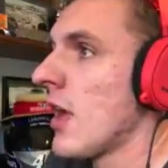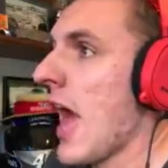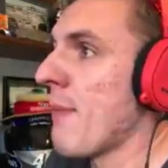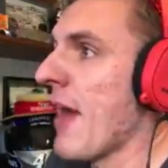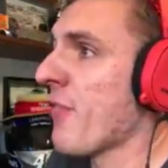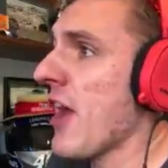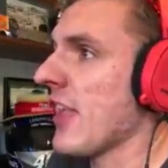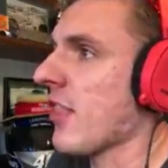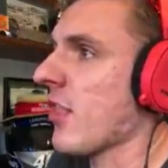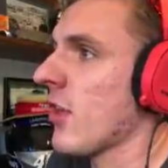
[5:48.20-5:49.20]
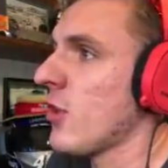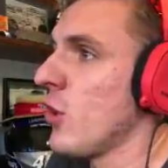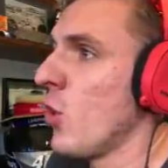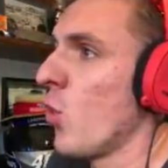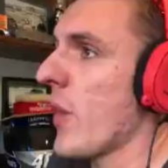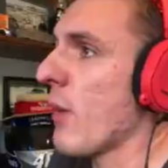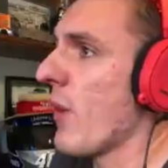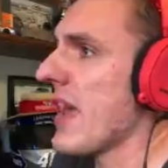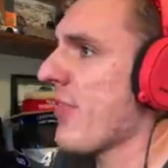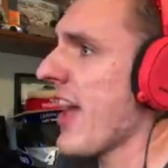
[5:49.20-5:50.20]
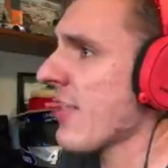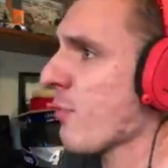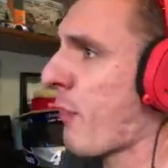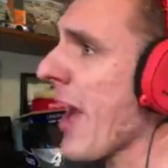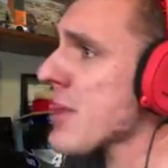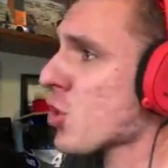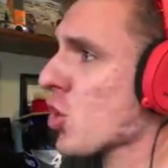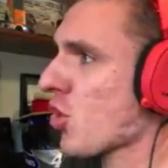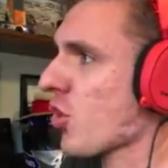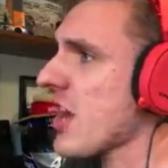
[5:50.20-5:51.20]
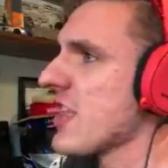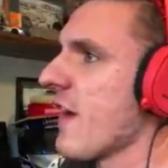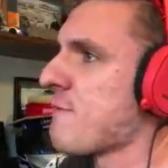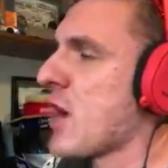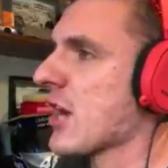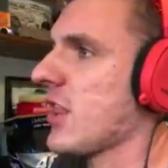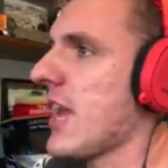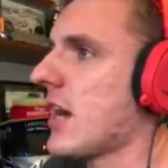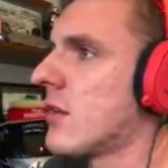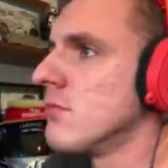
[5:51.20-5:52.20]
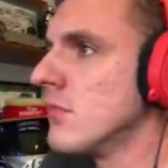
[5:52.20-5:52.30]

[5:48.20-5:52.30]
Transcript: How about this? You wee-wee this bitch! See you the fuck later.